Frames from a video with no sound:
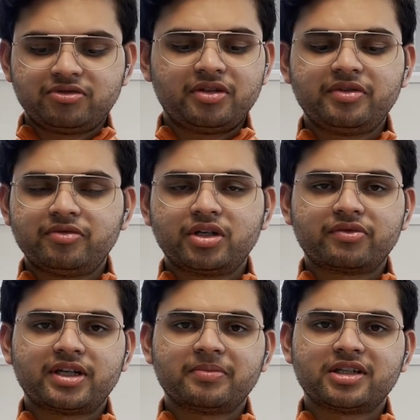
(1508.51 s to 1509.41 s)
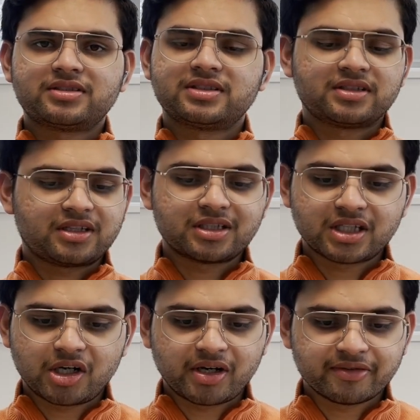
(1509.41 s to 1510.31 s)
every 45 minutes. That's
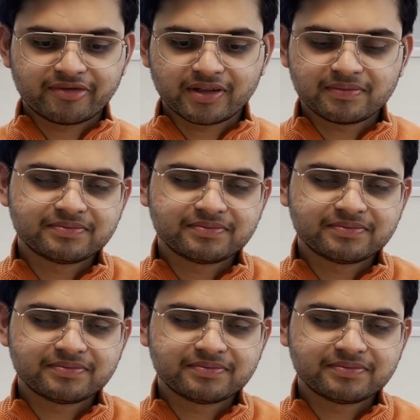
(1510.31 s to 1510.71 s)
how I feel.